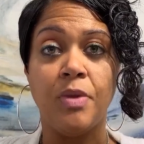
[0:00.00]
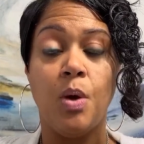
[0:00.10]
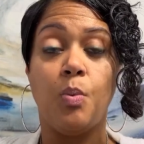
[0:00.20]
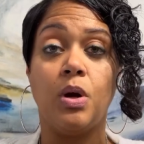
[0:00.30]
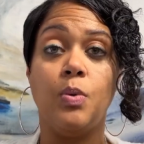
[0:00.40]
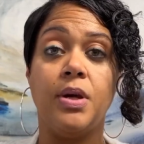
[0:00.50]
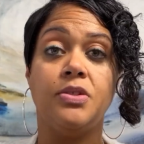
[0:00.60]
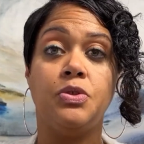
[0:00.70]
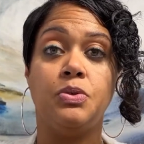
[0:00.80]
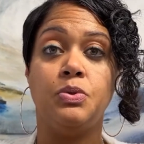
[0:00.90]
We're going
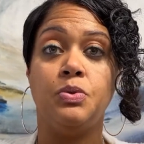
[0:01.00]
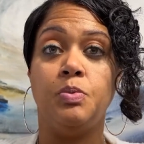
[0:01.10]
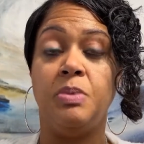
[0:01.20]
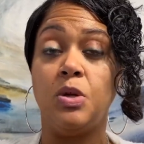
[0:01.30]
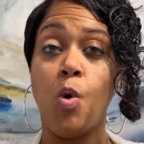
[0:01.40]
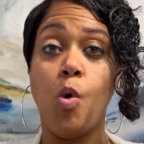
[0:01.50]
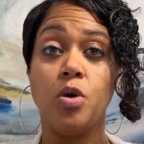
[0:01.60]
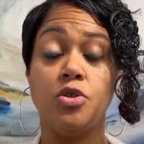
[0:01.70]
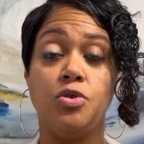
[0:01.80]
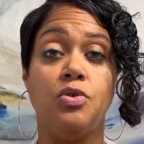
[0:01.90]
to be
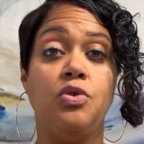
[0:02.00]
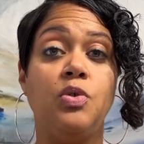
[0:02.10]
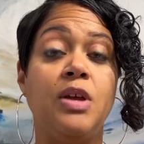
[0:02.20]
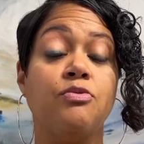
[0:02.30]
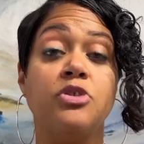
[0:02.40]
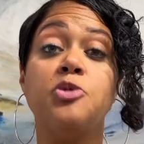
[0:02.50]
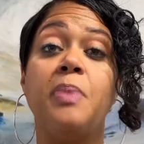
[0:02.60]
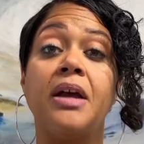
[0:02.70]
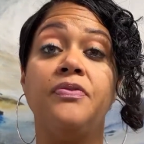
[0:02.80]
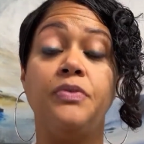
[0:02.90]
cordial and
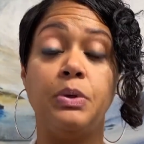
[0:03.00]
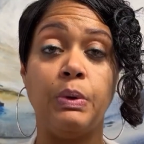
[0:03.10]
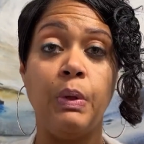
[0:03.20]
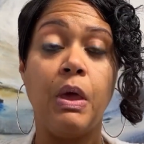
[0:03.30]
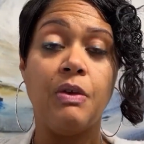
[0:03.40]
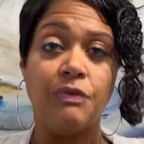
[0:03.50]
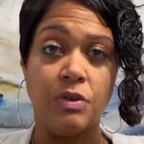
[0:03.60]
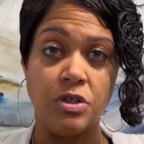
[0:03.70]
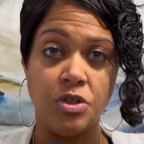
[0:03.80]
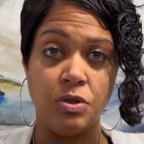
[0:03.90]
respectful for
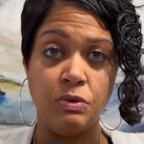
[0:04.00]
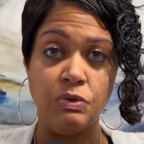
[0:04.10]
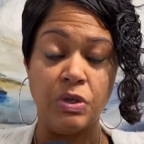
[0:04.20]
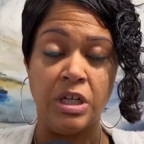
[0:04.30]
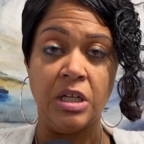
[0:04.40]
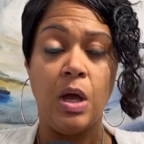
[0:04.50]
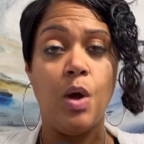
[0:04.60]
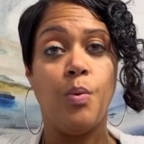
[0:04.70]
the children.